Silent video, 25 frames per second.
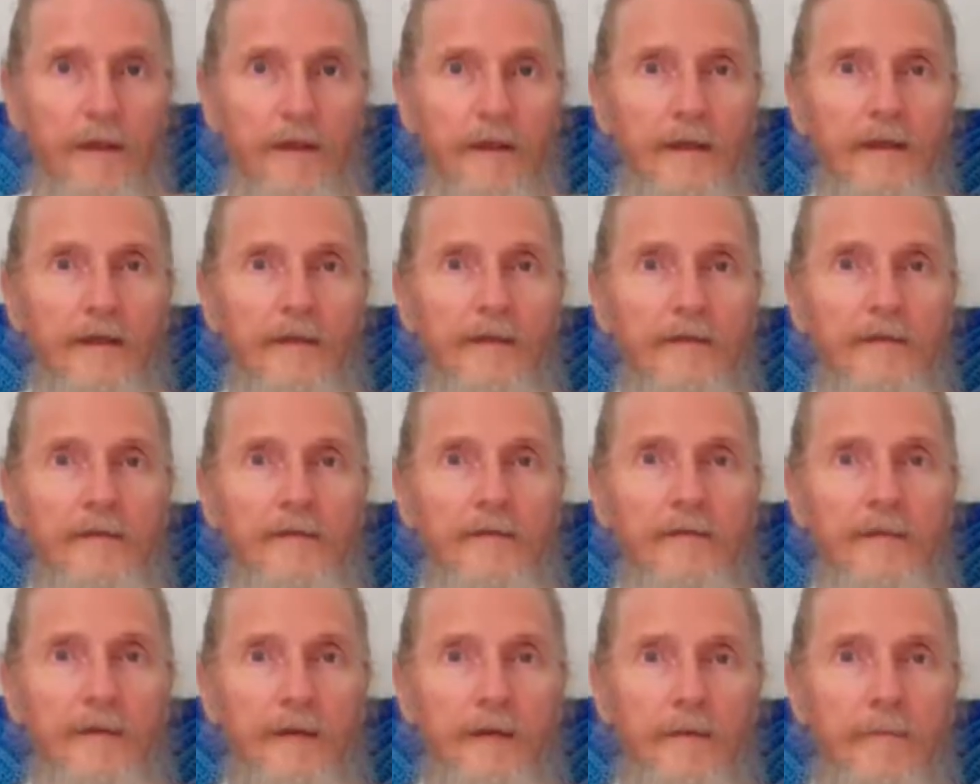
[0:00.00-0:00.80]

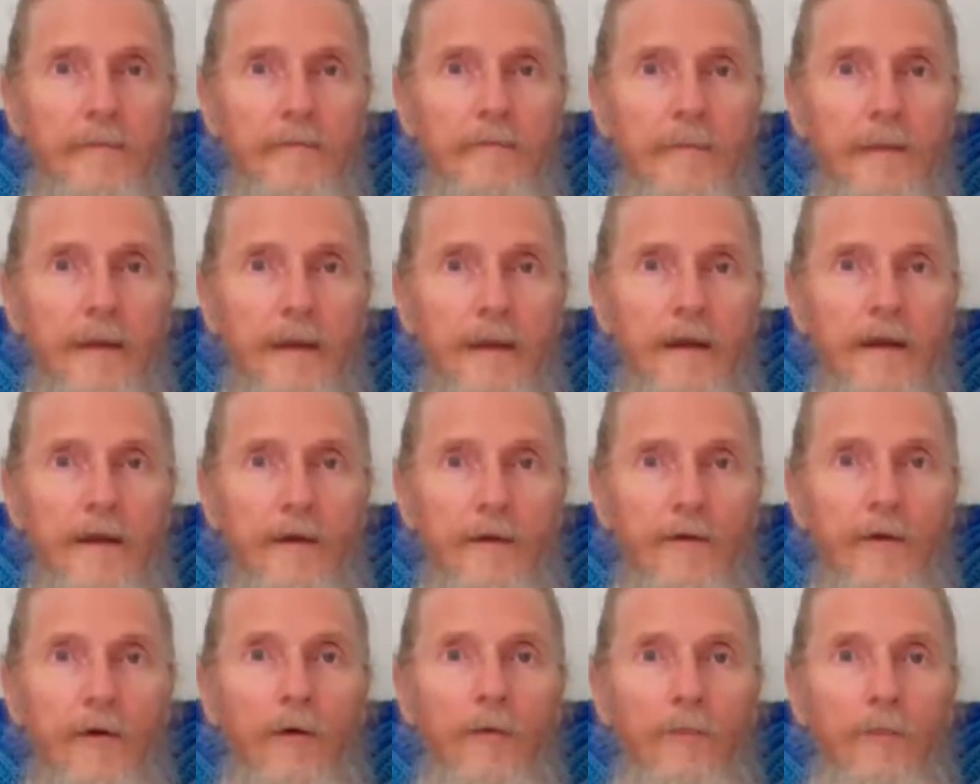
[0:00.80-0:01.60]
his
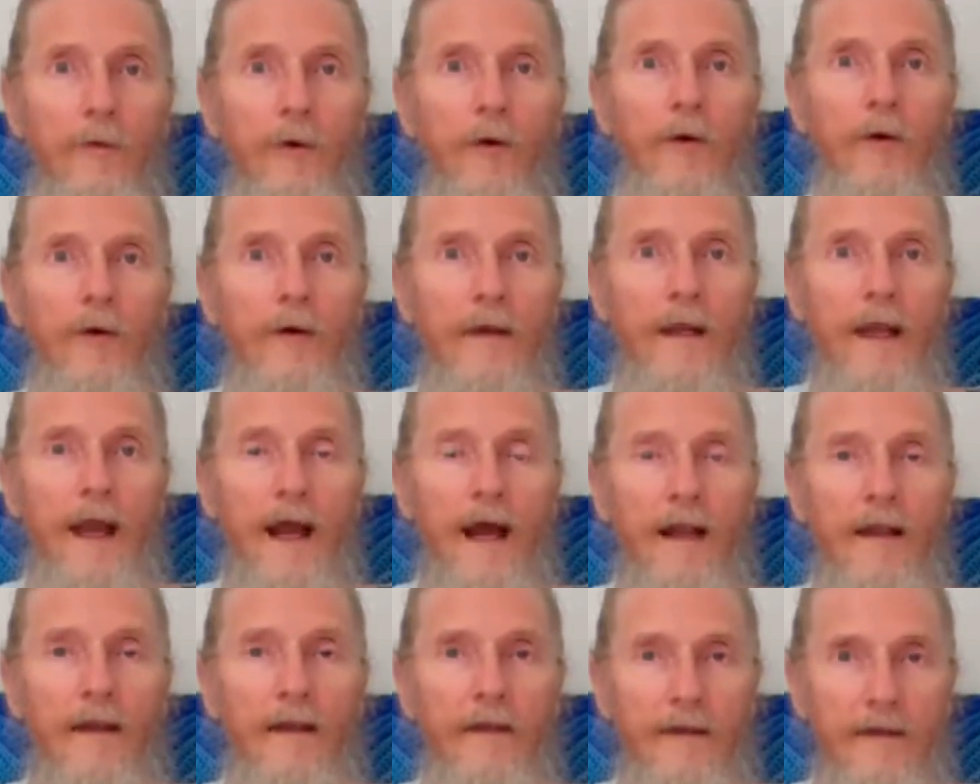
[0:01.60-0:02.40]

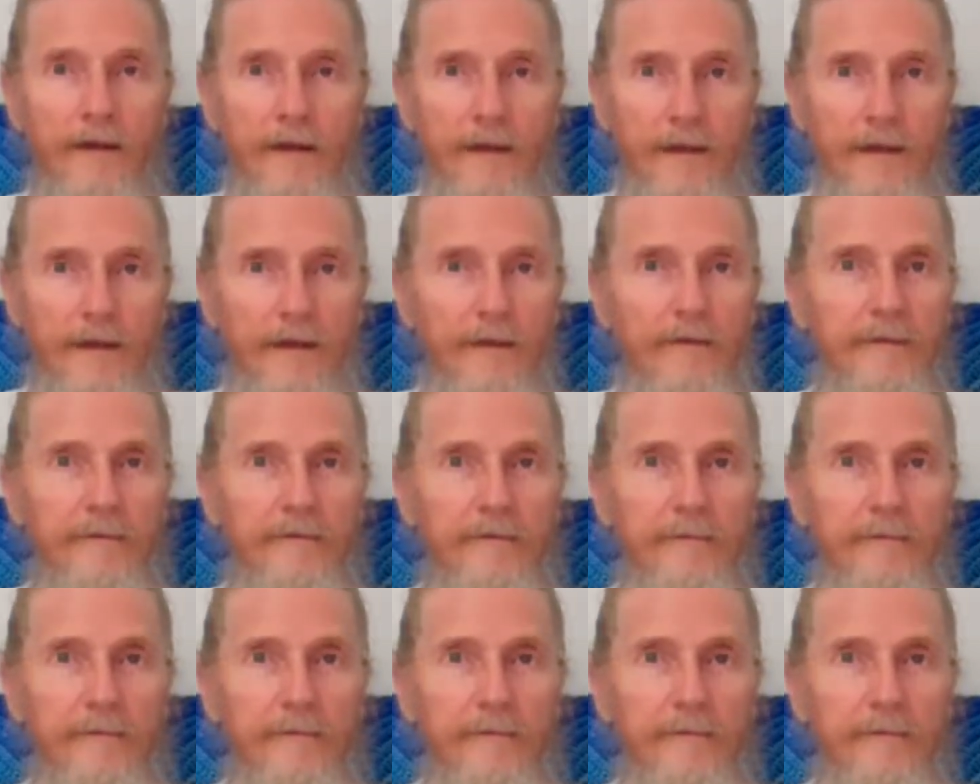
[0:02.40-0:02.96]
corporeality